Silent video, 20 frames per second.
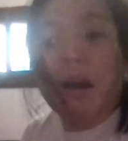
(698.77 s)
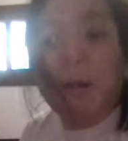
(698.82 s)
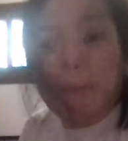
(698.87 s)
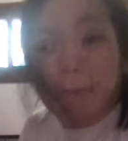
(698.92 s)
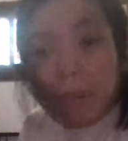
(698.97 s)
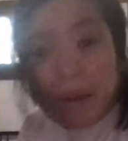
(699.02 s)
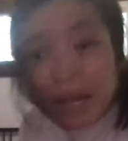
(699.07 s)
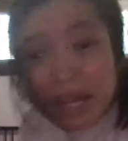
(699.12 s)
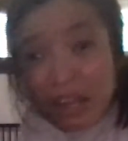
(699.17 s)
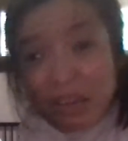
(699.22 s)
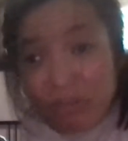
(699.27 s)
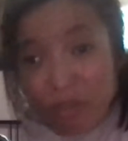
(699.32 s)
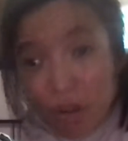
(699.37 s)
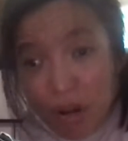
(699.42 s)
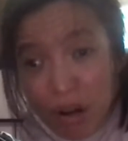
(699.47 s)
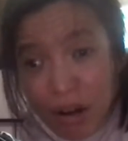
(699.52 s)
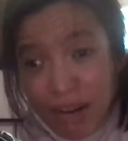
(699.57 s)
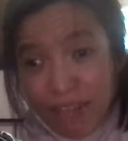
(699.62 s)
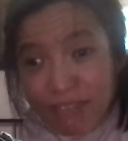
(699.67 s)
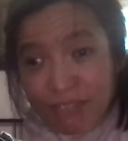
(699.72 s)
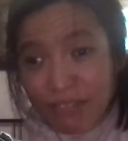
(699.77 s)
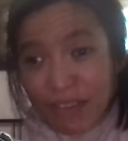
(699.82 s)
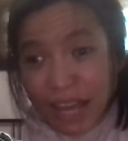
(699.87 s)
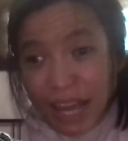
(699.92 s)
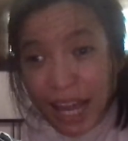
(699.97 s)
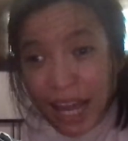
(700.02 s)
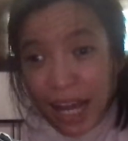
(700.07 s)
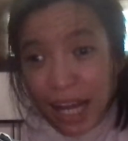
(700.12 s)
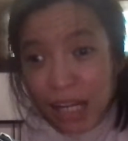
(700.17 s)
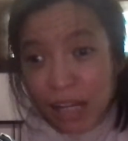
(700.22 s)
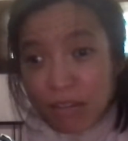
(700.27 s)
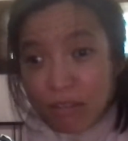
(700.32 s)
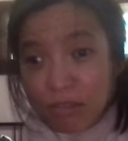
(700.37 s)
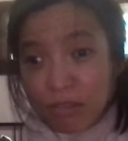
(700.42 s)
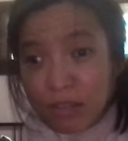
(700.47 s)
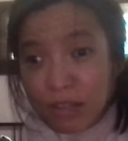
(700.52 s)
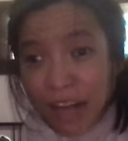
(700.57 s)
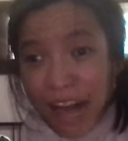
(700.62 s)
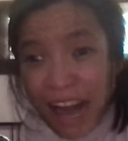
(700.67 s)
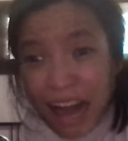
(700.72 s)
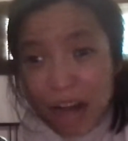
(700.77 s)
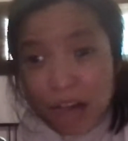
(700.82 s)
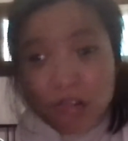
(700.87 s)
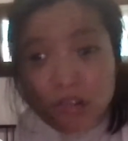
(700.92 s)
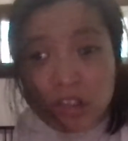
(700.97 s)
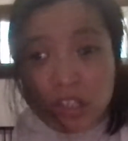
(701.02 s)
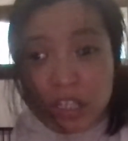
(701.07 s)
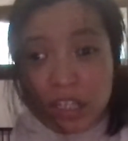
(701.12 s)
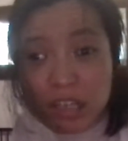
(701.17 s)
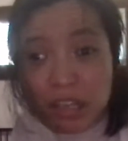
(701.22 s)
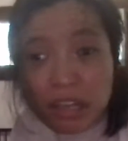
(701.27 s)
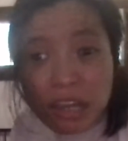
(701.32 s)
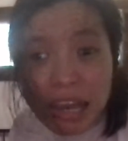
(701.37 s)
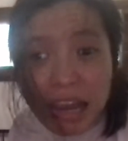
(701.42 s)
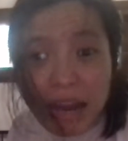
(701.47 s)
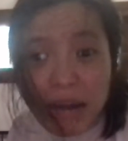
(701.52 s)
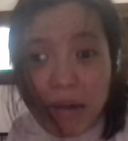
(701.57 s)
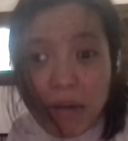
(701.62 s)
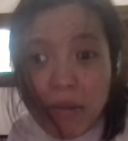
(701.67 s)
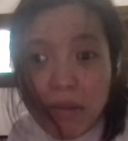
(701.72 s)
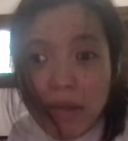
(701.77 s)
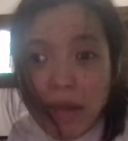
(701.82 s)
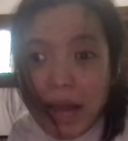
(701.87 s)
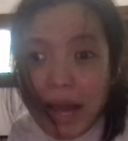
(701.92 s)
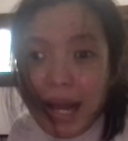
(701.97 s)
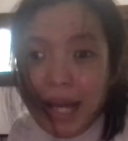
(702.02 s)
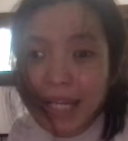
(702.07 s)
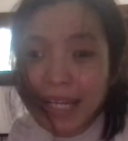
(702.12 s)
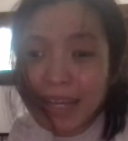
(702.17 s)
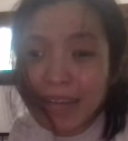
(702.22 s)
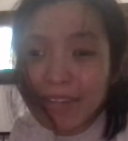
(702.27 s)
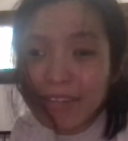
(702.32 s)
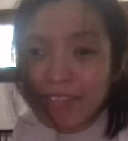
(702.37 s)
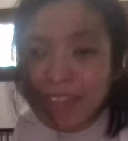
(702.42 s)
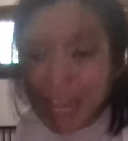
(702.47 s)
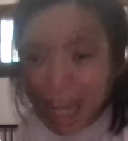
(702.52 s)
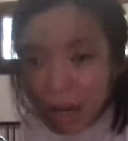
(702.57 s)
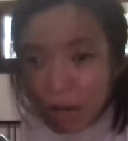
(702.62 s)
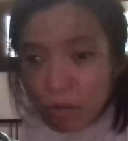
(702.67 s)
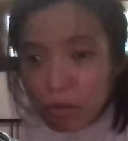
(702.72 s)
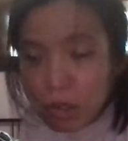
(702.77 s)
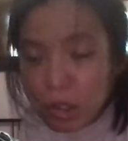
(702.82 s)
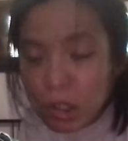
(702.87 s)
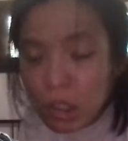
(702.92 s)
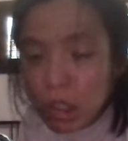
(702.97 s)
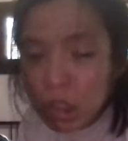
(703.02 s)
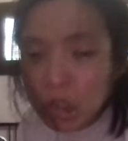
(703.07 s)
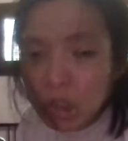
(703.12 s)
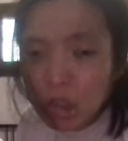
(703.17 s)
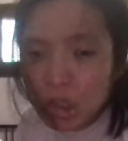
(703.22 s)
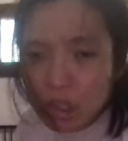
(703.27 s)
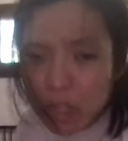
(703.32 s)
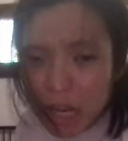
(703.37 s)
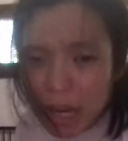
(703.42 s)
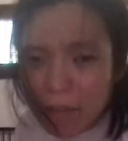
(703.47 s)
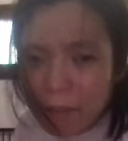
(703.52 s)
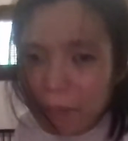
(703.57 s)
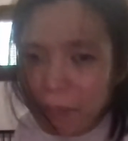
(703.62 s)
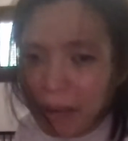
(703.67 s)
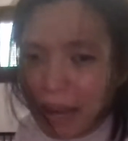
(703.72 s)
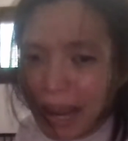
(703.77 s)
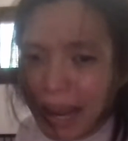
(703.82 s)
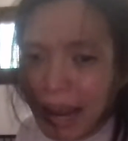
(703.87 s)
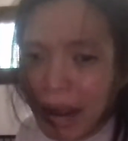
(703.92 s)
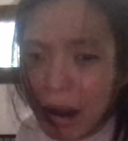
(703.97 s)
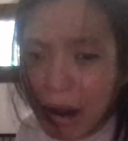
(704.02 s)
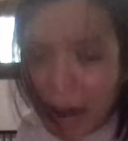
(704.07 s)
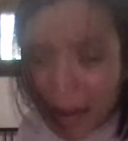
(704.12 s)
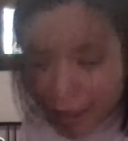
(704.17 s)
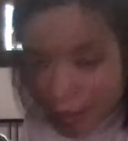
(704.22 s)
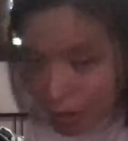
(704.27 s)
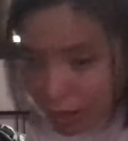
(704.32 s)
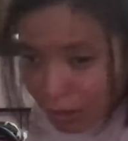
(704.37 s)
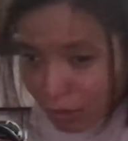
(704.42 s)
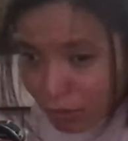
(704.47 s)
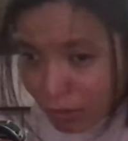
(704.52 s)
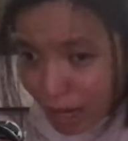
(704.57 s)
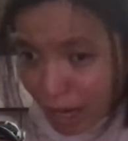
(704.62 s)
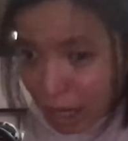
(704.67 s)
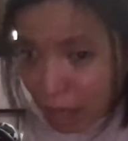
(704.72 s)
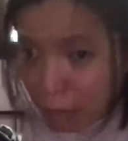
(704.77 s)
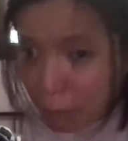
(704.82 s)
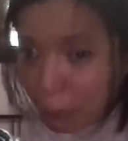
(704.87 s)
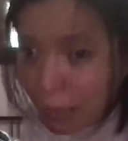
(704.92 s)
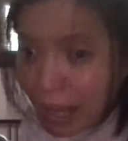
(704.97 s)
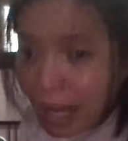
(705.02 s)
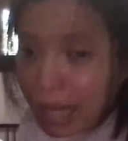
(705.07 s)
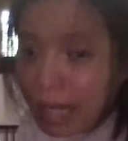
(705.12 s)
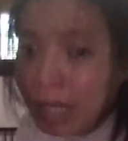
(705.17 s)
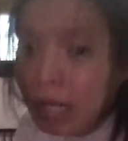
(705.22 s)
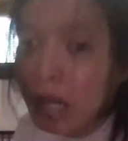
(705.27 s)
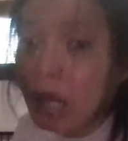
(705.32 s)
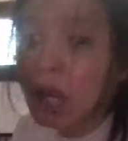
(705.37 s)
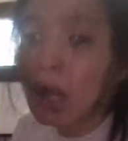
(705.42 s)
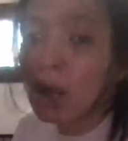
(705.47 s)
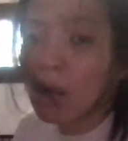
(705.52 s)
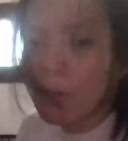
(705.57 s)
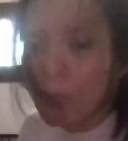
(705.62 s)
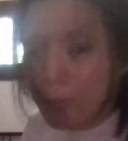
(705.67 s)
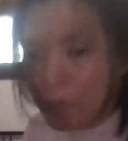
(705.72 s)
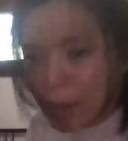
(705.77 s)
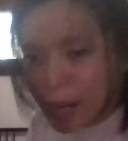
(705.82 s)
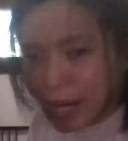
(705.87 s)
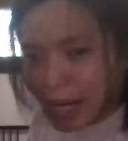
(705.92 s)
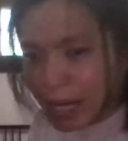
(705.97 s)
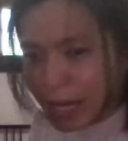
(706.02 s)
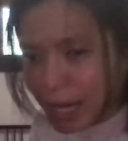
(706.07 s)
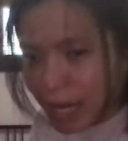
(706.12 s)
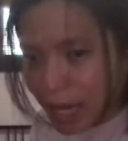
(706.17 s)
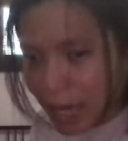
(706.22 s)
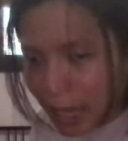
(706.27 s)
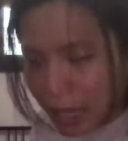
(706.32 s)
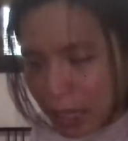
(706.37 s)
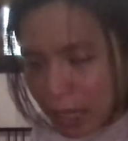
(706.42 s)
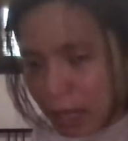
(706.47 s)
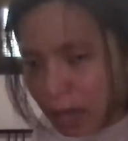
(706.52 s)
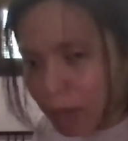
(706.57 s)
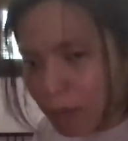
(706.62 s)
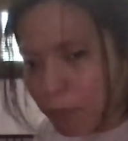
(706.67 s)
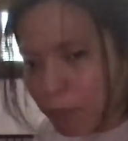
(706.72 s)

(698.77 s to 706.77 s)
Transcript: But if you're a fan of Klaus and Caroline, if they were your ship, I highly recommend reading it